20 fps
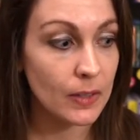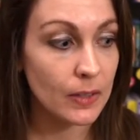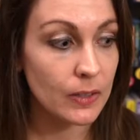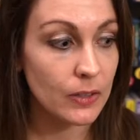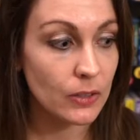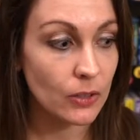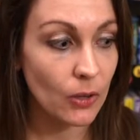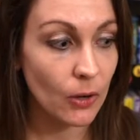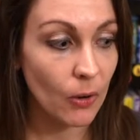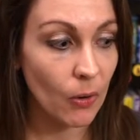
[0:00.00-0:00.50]

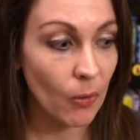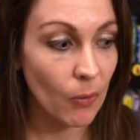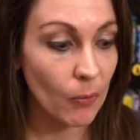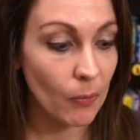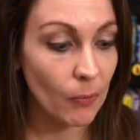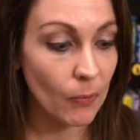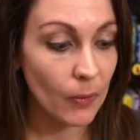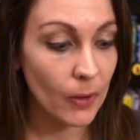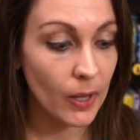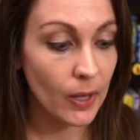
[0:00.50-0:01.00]
So
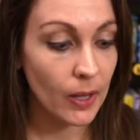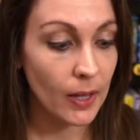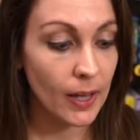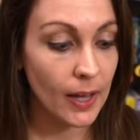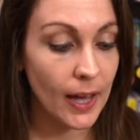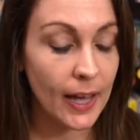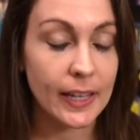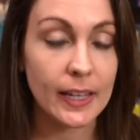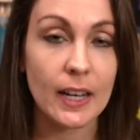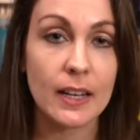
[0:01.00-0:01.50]

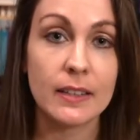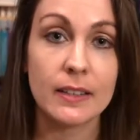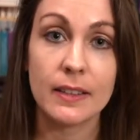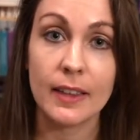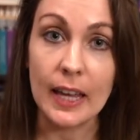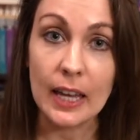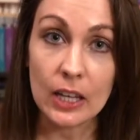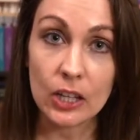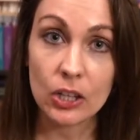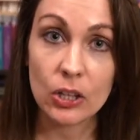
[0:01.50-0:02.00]
I guess
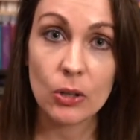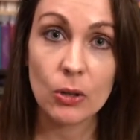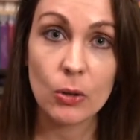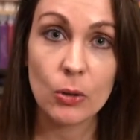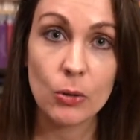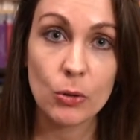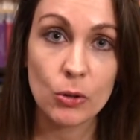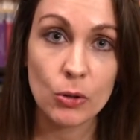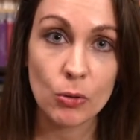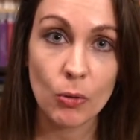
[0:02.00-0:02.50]
thank
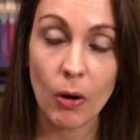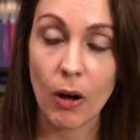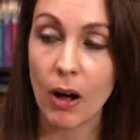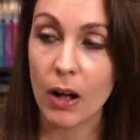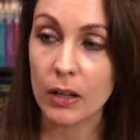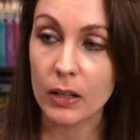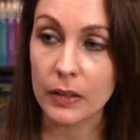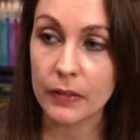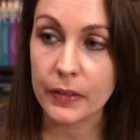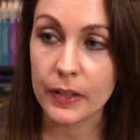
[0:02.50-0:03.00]
you to
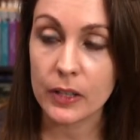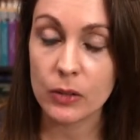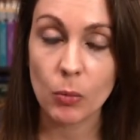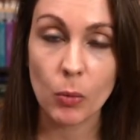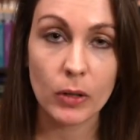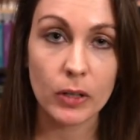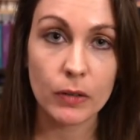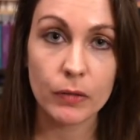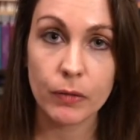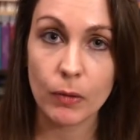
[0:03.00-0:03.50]
all of these
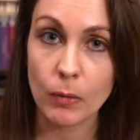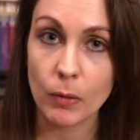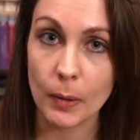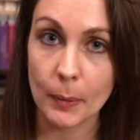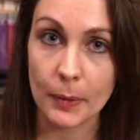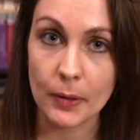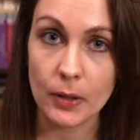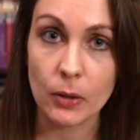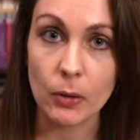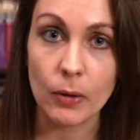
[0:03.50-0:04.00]
wonderful
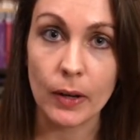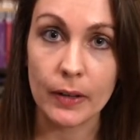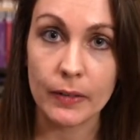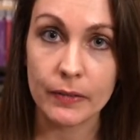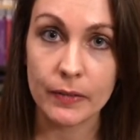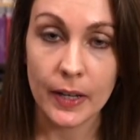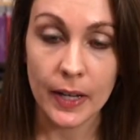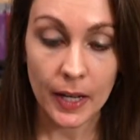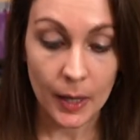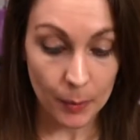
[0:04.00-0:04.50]
women who
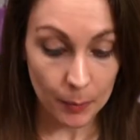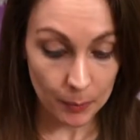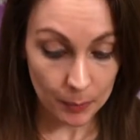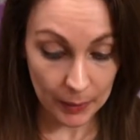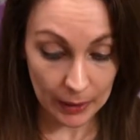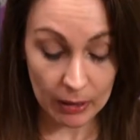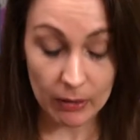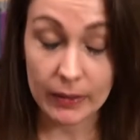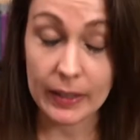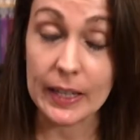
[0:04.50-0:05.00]
have
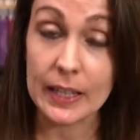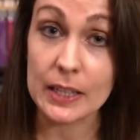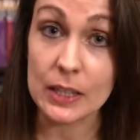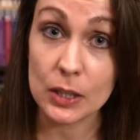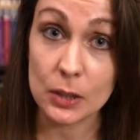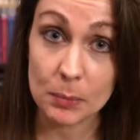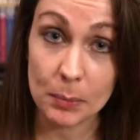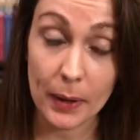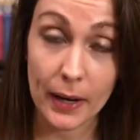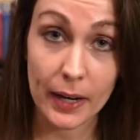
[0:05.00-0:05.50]
apparently
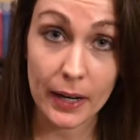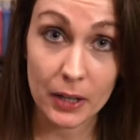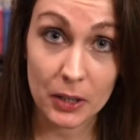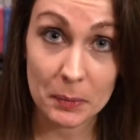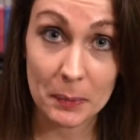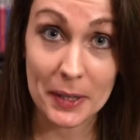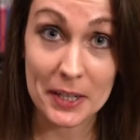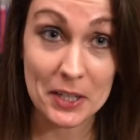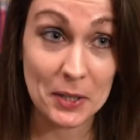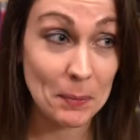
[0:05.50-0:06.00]

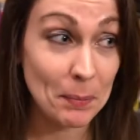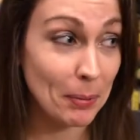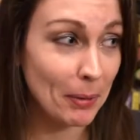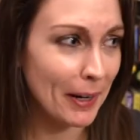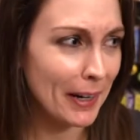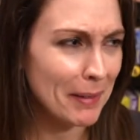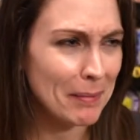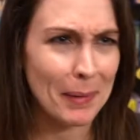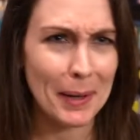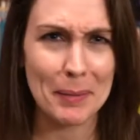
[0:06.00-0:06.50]
inspired me to
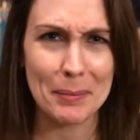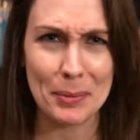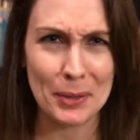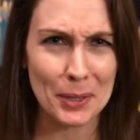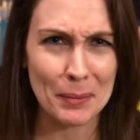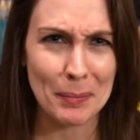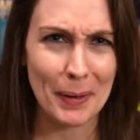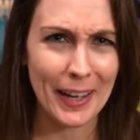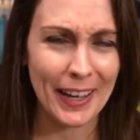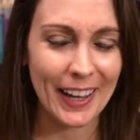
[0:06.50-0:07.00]
break my
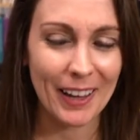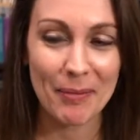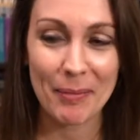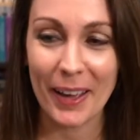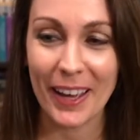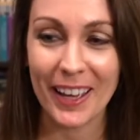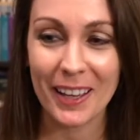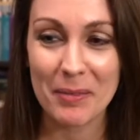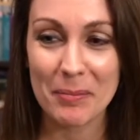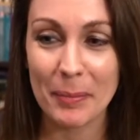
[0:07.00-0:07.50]
book buying
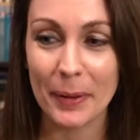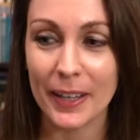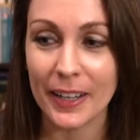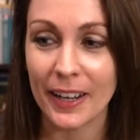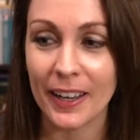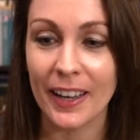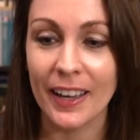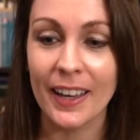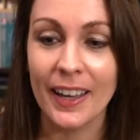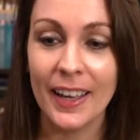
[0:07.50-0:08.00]
ban,
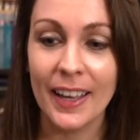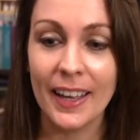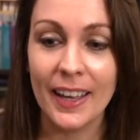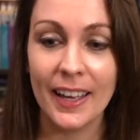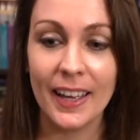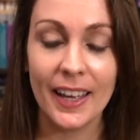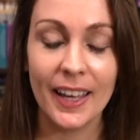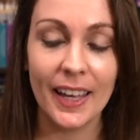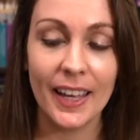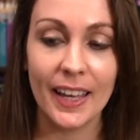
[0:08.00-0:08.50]
but
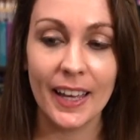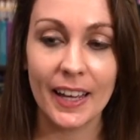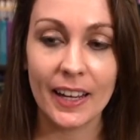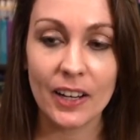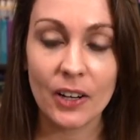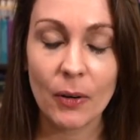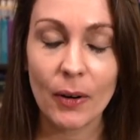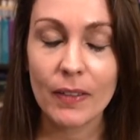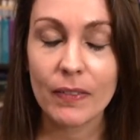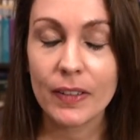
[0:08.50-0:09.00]

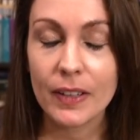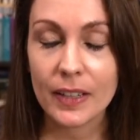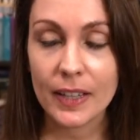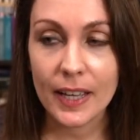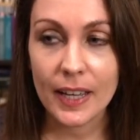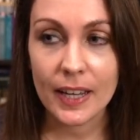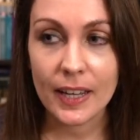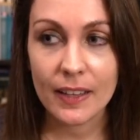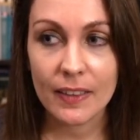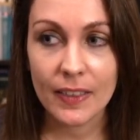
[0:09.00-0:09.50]
you know, I feel
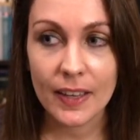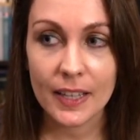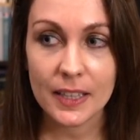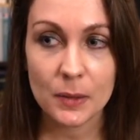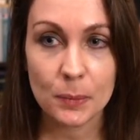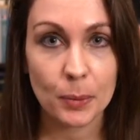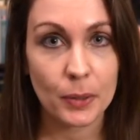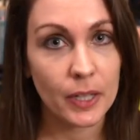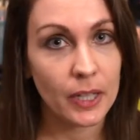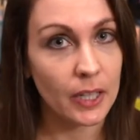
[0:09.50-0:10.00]
like
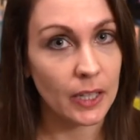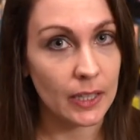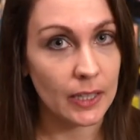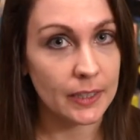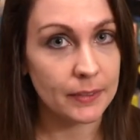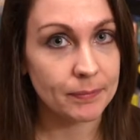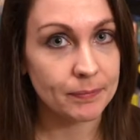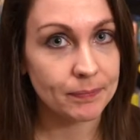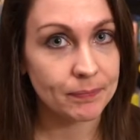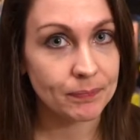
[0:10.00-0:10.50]
that's pretty
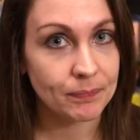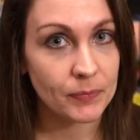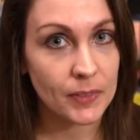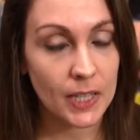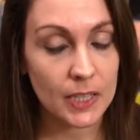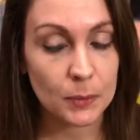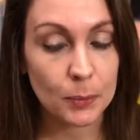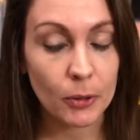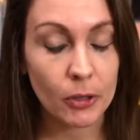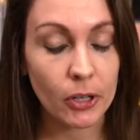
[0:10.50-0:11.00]
good.
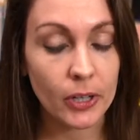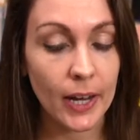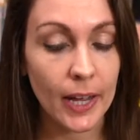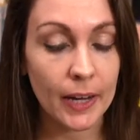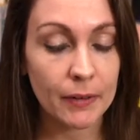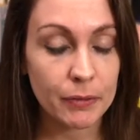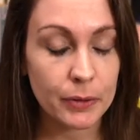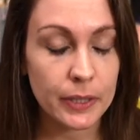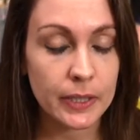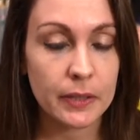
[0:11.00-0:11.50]
I
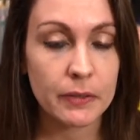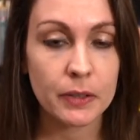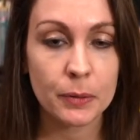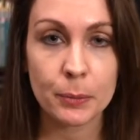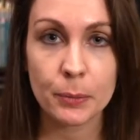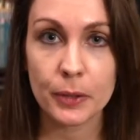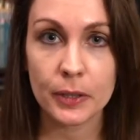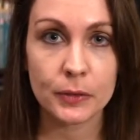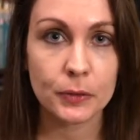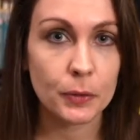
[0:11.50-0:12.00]
have received
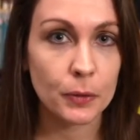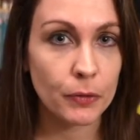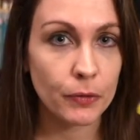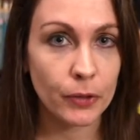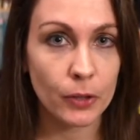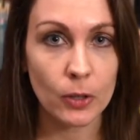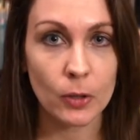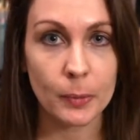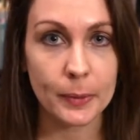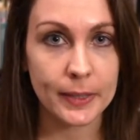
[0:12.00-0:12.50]
some books for
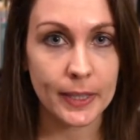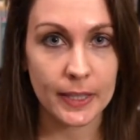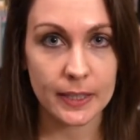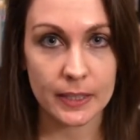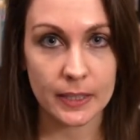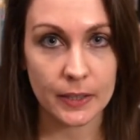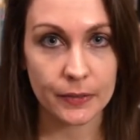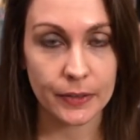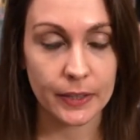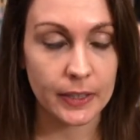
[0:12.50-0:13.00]
review, but
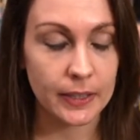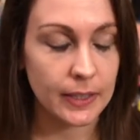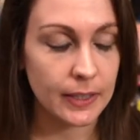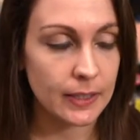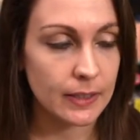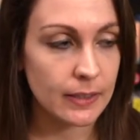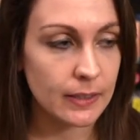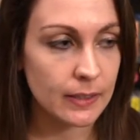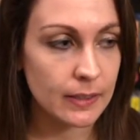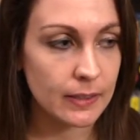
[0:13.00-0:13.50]
that's different.
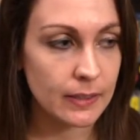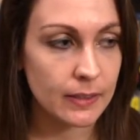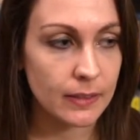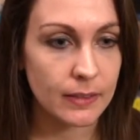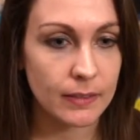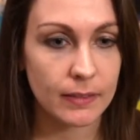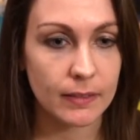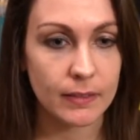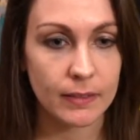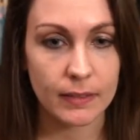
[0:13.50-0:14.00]
That's
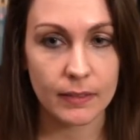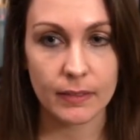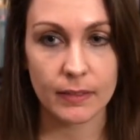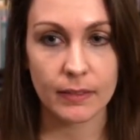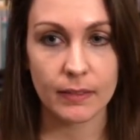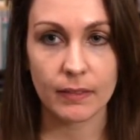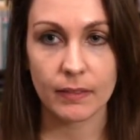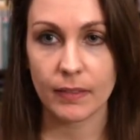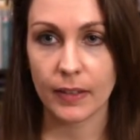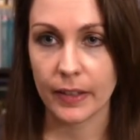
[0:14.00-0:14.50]

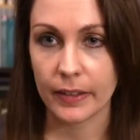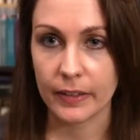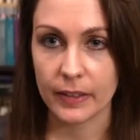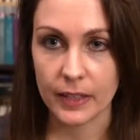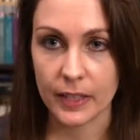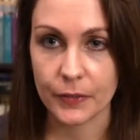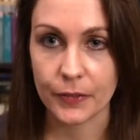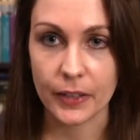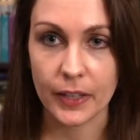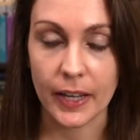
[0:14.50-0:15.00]
the
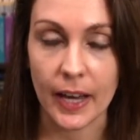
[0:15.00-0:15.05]
different